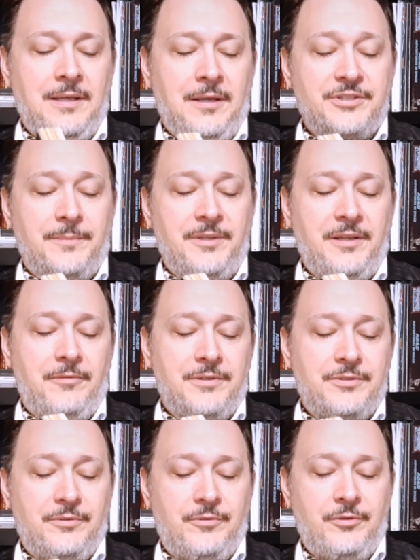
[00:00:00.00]
While some of the
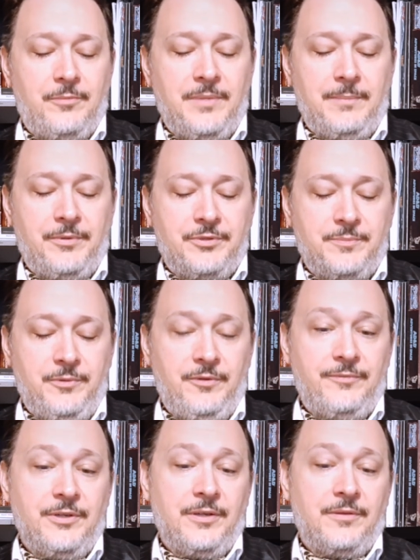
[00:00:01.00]
original group members
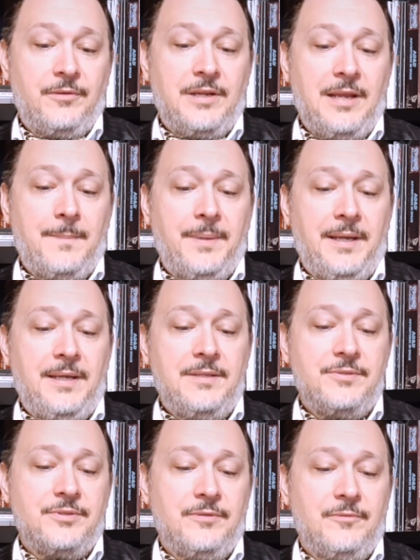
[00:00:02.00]
moved to other
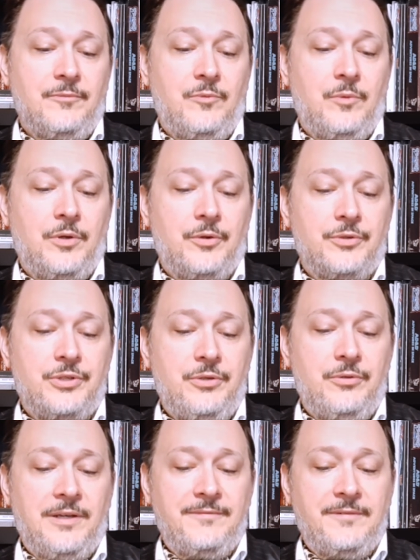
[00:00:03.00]
campaigns and one or
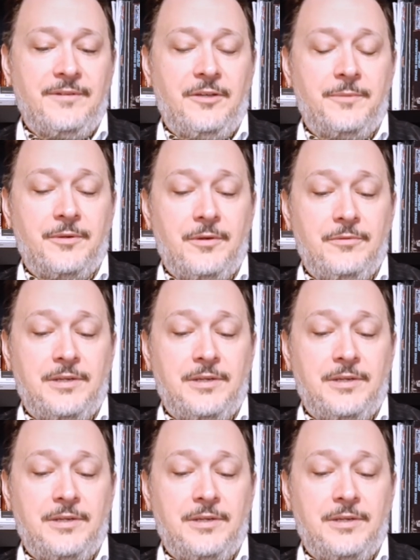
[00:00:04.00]
two have developed